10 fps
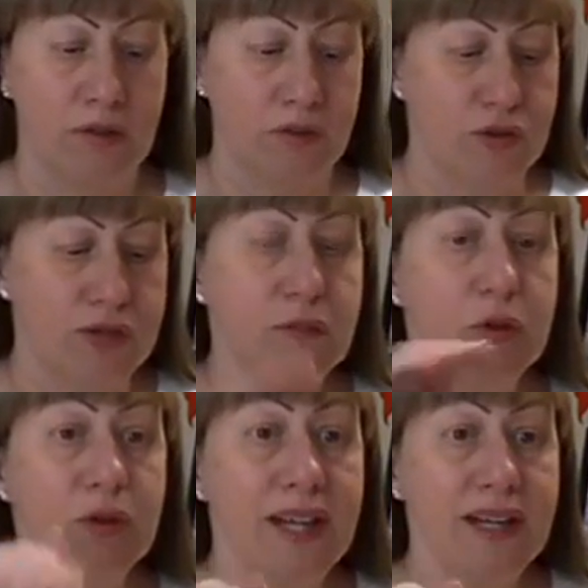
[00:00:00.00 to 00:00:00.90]
If you
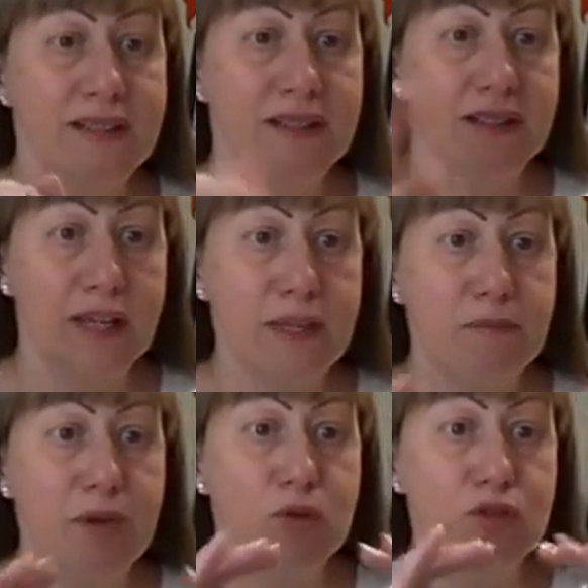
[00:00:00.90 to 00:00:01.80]
stimulate,
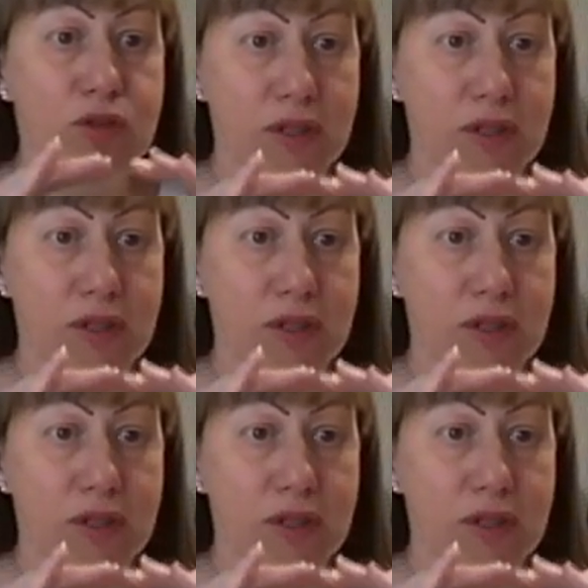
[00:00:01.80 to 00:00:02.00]
it builds